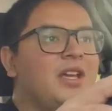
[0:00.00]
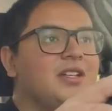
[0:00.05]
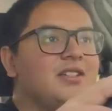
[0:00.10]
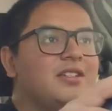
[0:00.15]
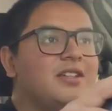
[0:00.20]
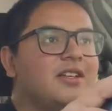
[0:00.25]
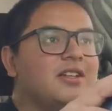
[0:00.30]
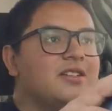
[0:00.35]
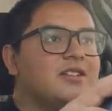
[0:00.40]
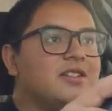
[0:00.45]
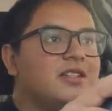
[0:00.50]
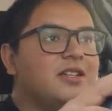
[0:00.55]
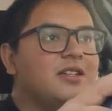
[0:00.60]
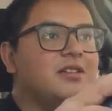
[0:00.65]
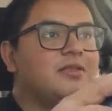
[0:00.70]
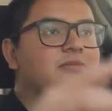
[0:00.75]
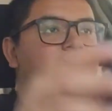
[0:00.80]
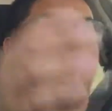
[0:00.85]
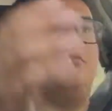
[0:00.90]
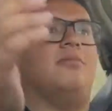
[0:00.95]
As you can see,
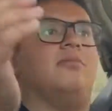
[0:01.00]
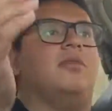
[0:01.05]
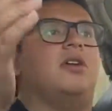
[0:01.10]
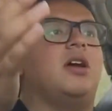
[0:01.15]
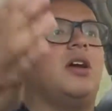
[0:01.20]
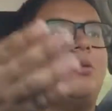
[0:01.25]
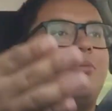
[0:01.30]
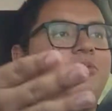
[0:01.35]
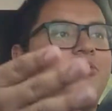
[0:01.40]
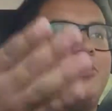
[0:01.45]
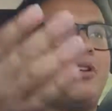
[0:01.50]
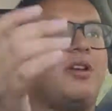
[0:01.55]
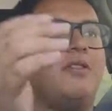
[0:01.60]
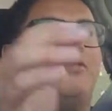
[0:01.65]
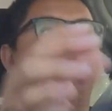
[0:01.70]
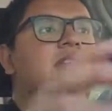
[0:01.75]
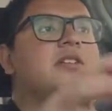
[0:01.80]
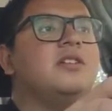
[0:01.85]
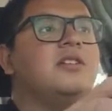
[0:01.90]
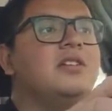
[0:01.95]
I'm
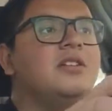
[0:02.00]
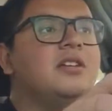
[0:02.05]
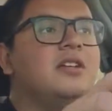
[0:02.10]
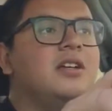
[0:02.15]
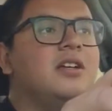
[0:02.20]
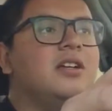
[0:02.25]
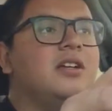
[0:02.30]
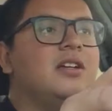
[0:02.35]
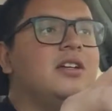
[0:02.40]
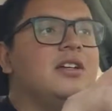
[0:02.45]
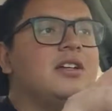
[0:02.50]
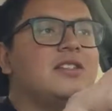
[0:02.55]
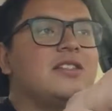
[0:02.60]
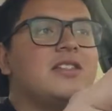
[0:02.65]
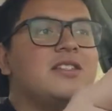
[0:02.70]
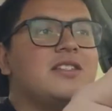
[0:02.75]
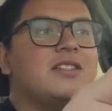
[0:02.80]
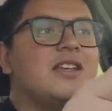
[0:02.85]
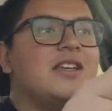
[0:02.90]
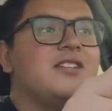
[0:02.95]
driving. Is
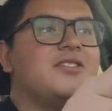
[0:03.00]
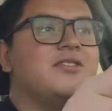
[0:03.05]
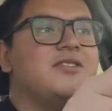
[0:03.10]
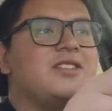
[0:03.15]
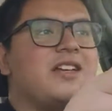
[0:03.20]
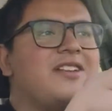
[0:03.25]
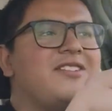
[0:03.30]
this dangerous?